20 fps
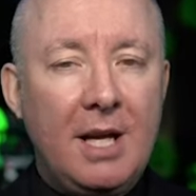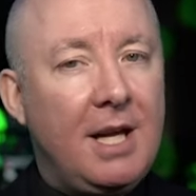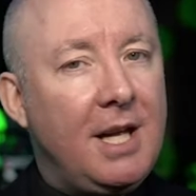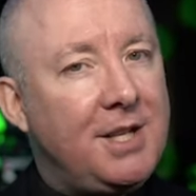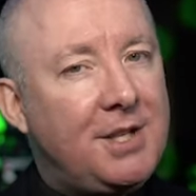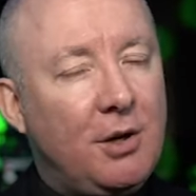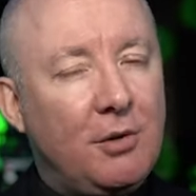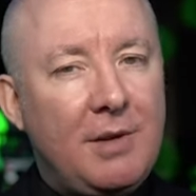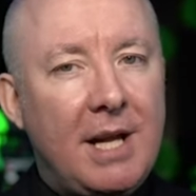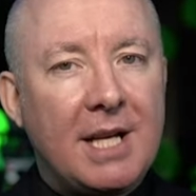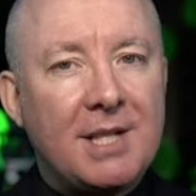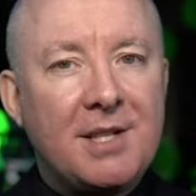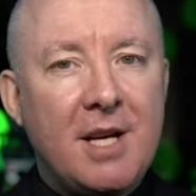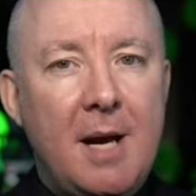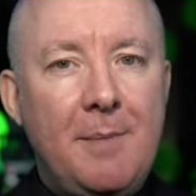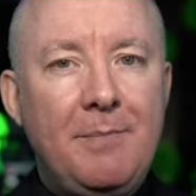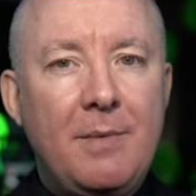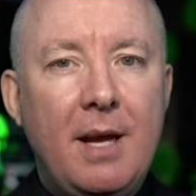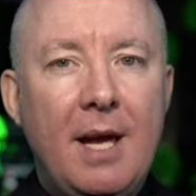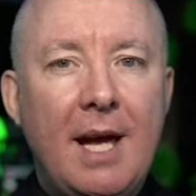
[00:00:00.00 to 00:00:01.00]
Until next
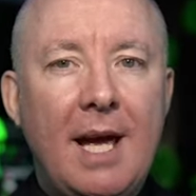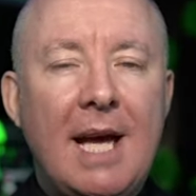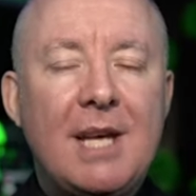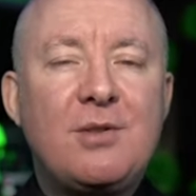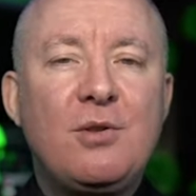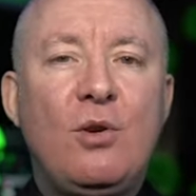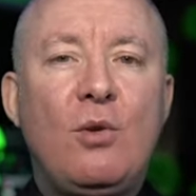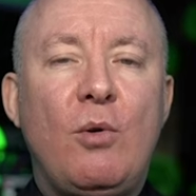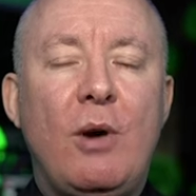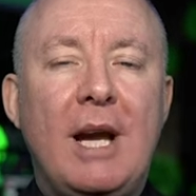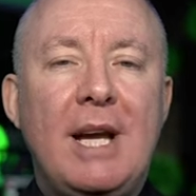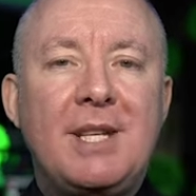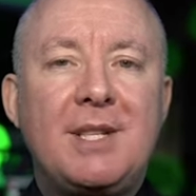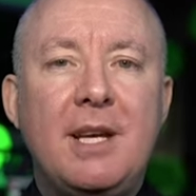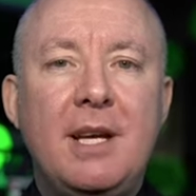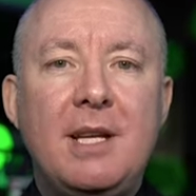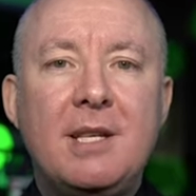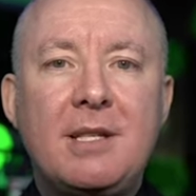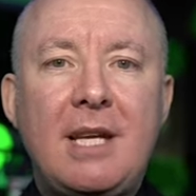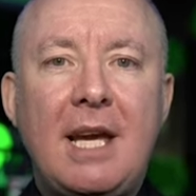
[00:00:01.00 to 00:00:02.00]
time, as always,
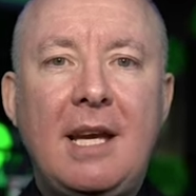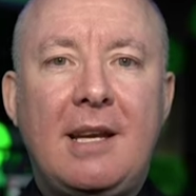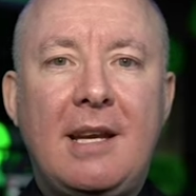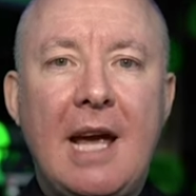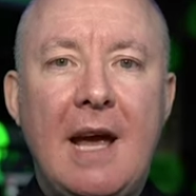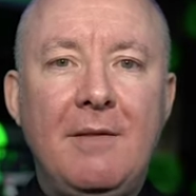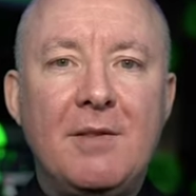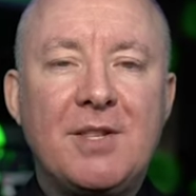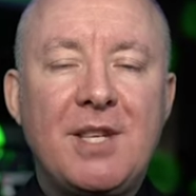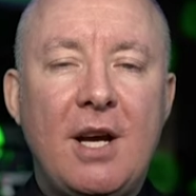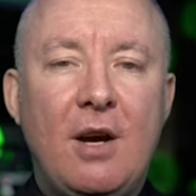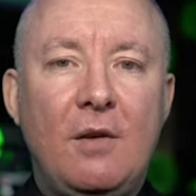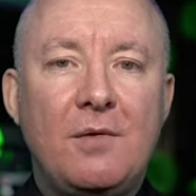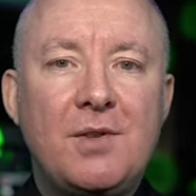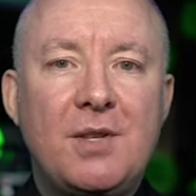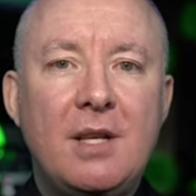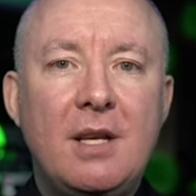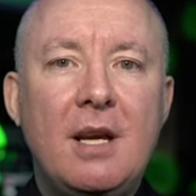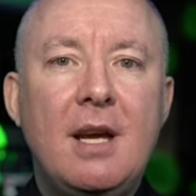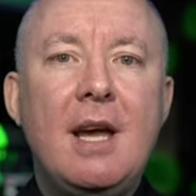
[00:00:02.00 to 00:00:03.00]
take care of
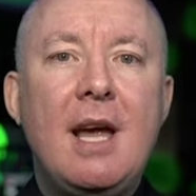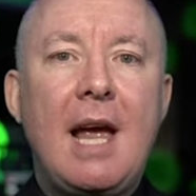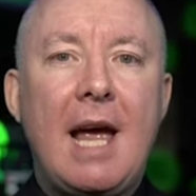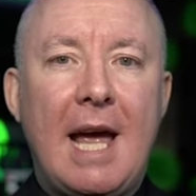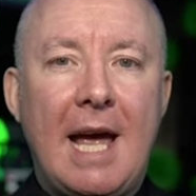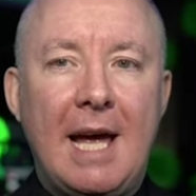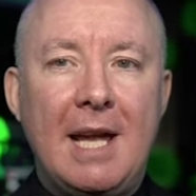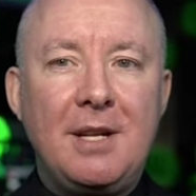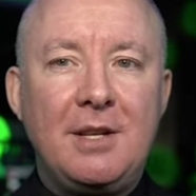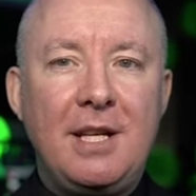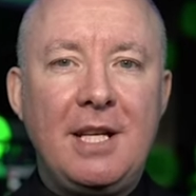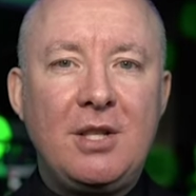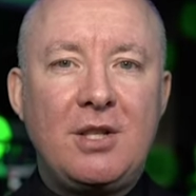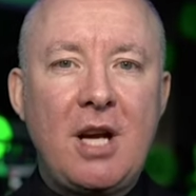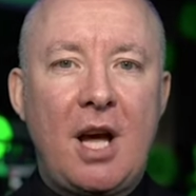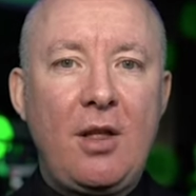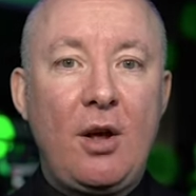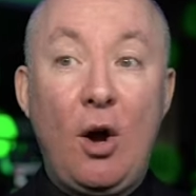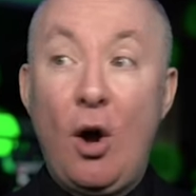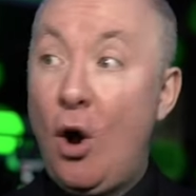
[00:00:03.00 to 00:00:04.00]
yourselves and each
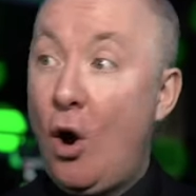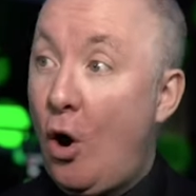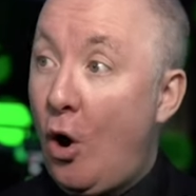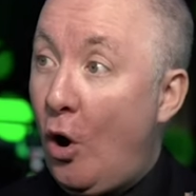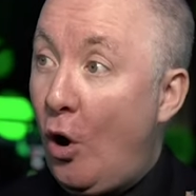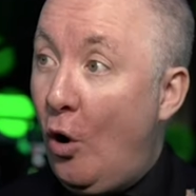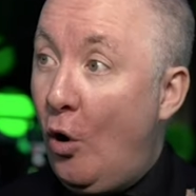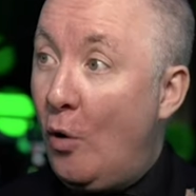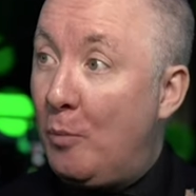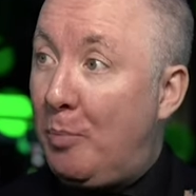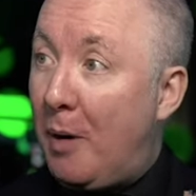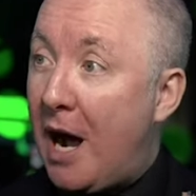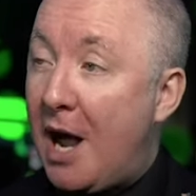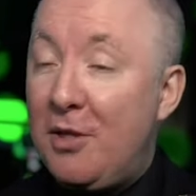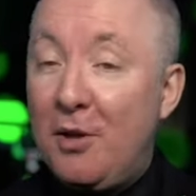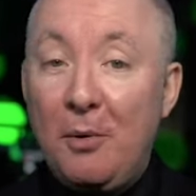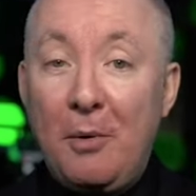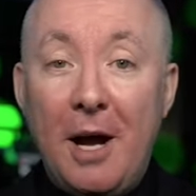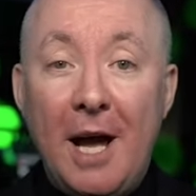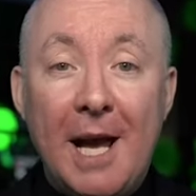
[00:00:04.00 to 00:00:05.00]
other. Oh, by
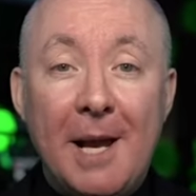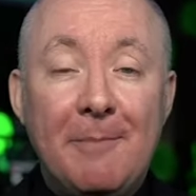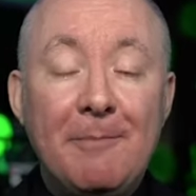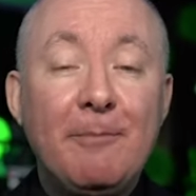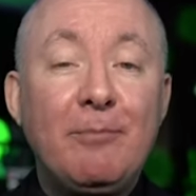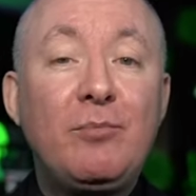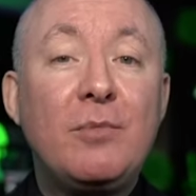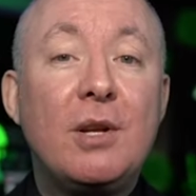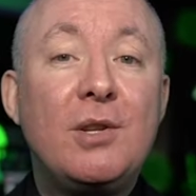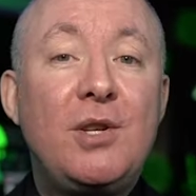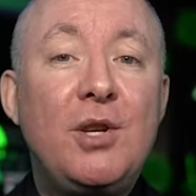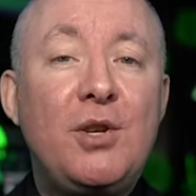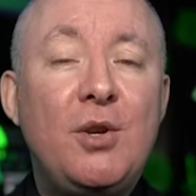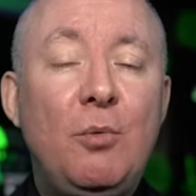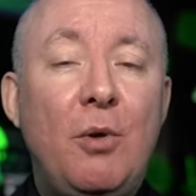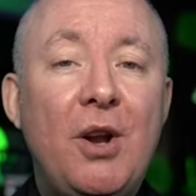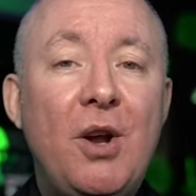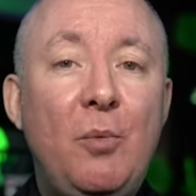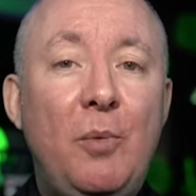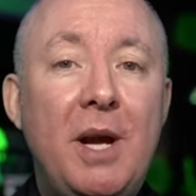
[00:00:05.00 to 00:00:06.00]
the way, did you
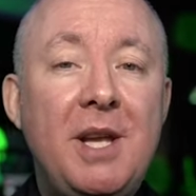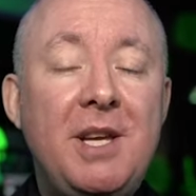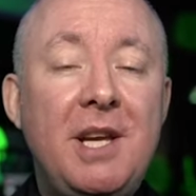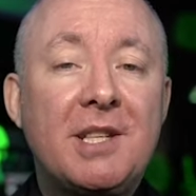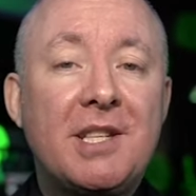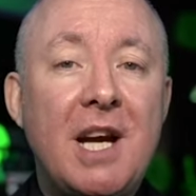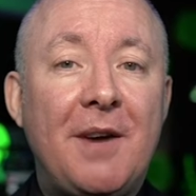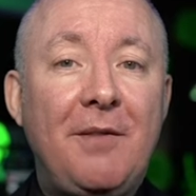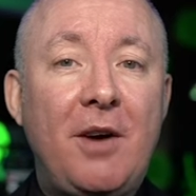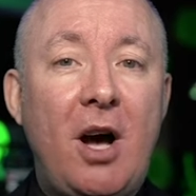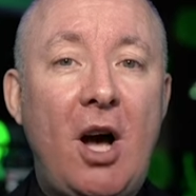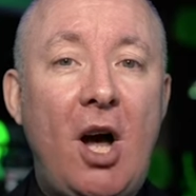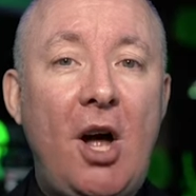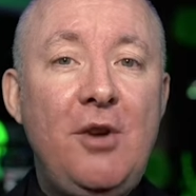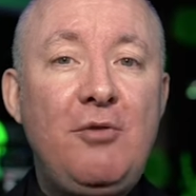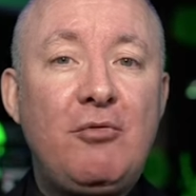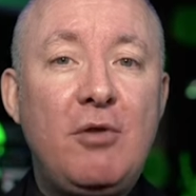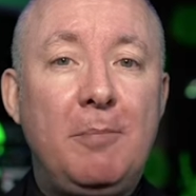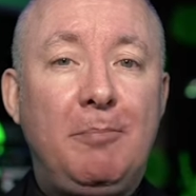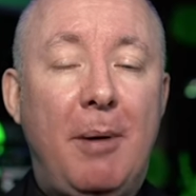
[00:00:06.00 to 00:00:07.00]
want to win yourself
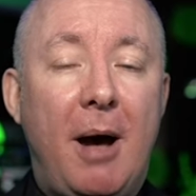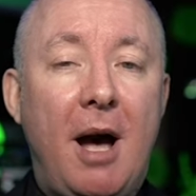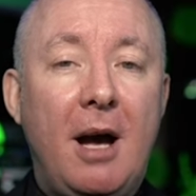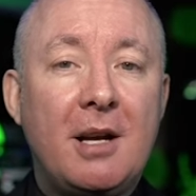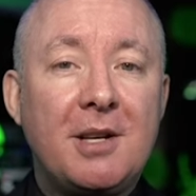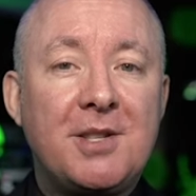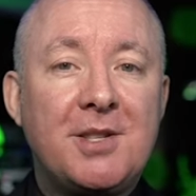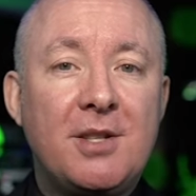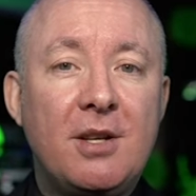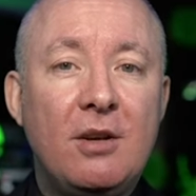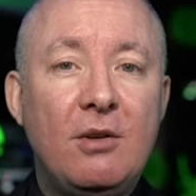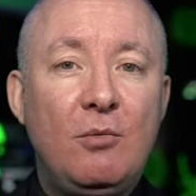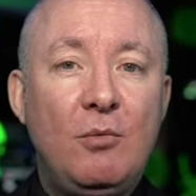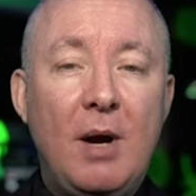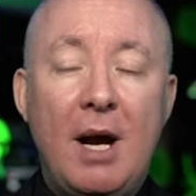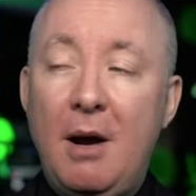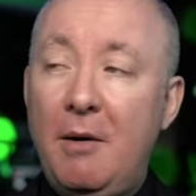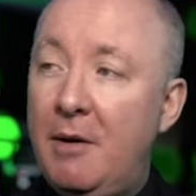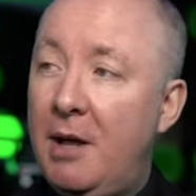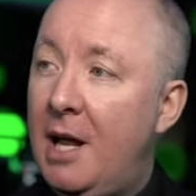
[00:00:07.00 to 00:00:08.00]
$100?
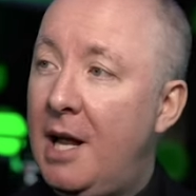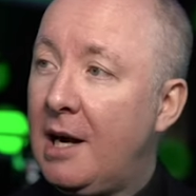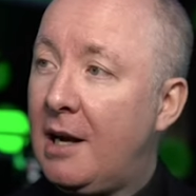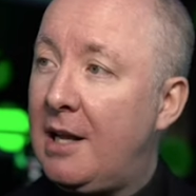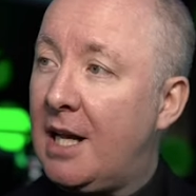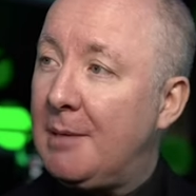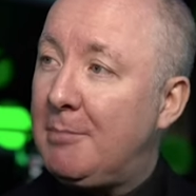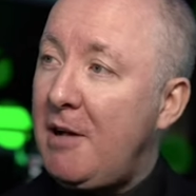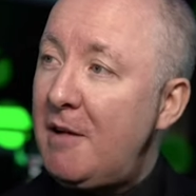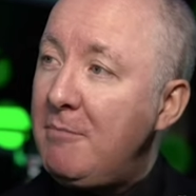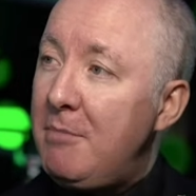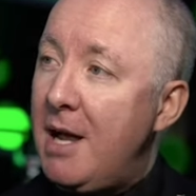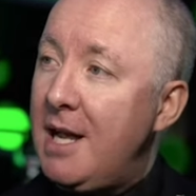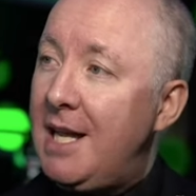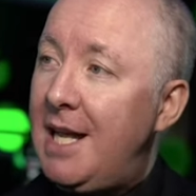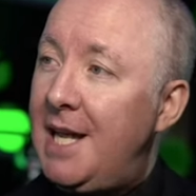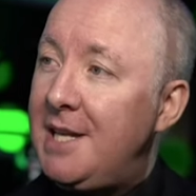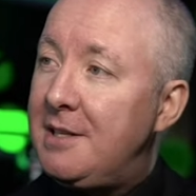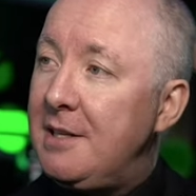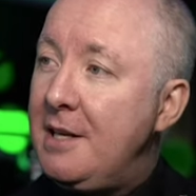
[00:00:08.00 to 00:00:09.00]
Well, click above my
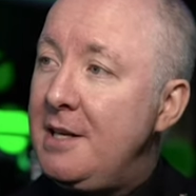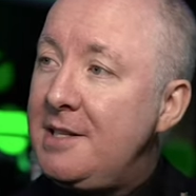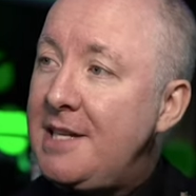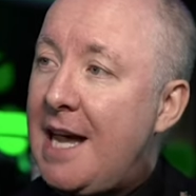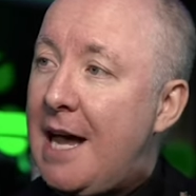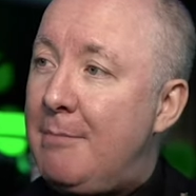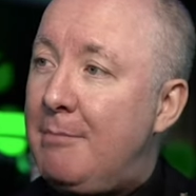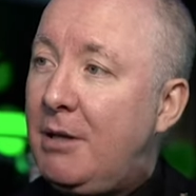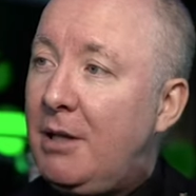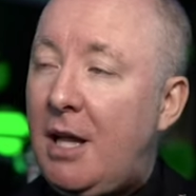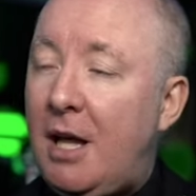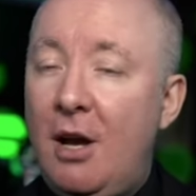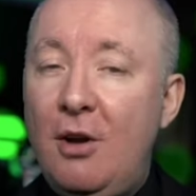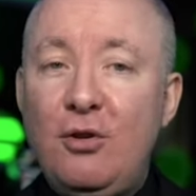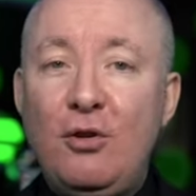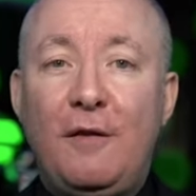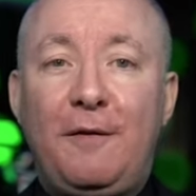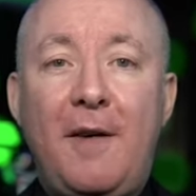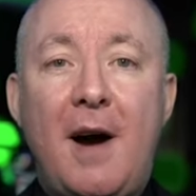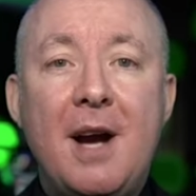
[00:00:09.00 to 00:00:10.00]
head and down below,
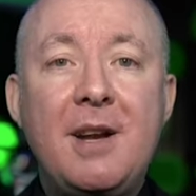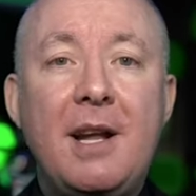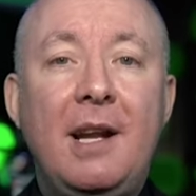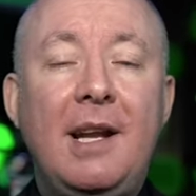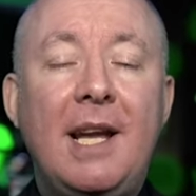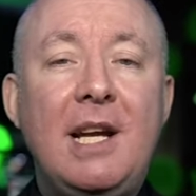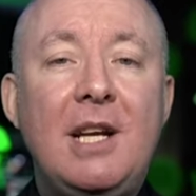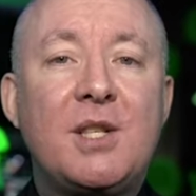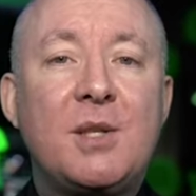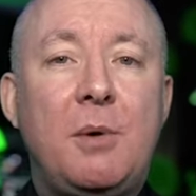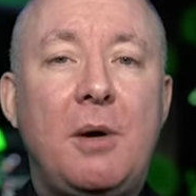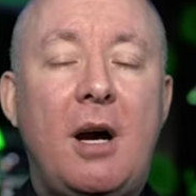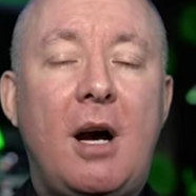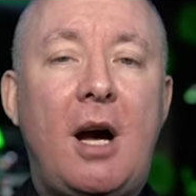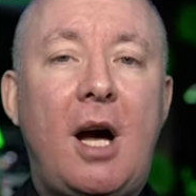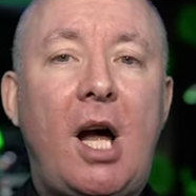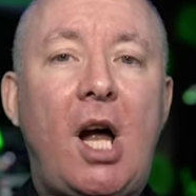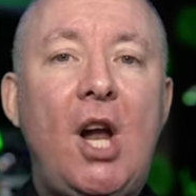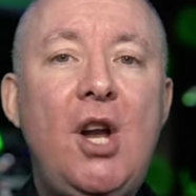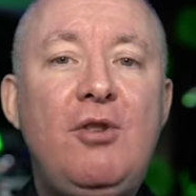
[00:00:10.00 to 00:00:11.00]
you'll find a link to our
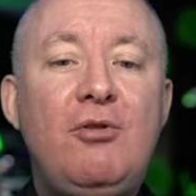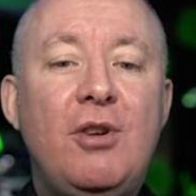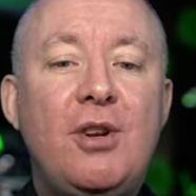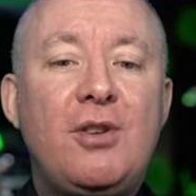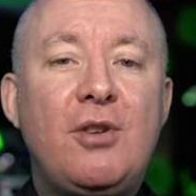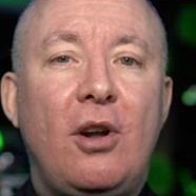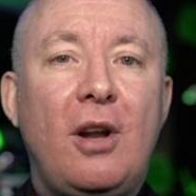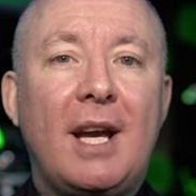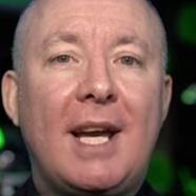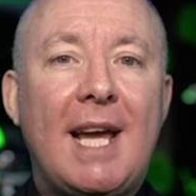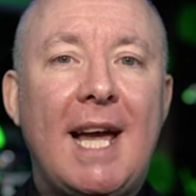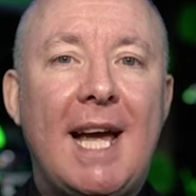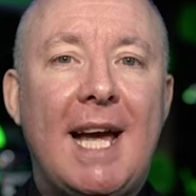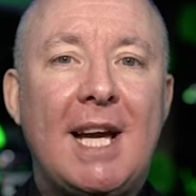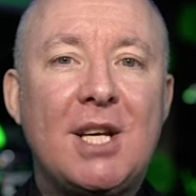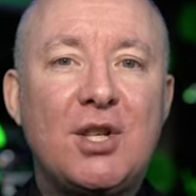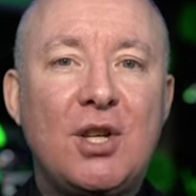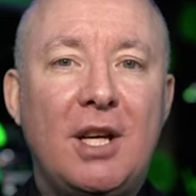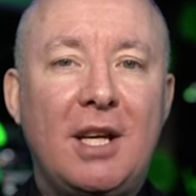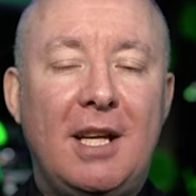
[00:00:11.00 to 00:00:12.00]
$100
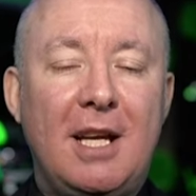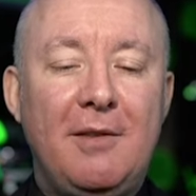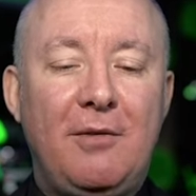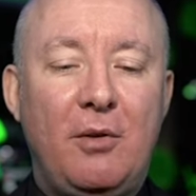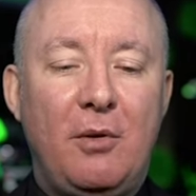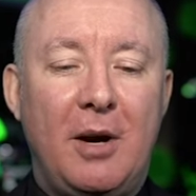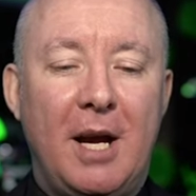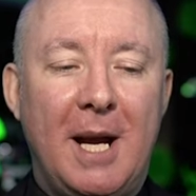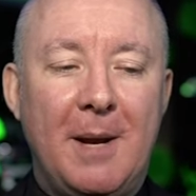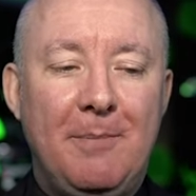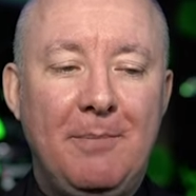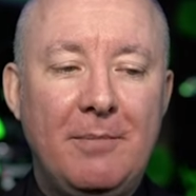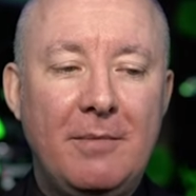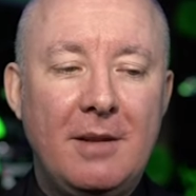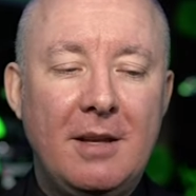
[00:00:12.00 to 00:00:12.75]
cash giveaway.